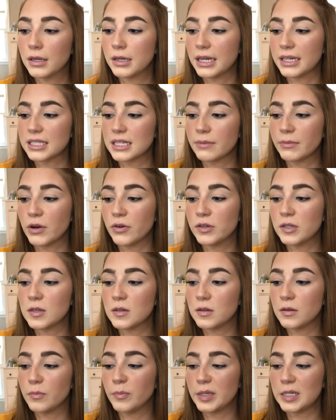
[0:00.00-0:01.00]
Next, I'm going
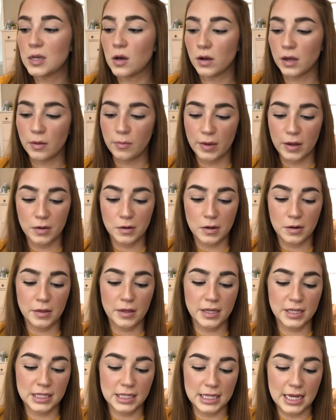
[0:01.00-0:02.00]
to be talking about
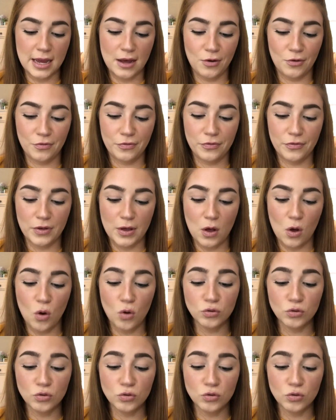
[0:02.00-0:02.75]
this e.l.f.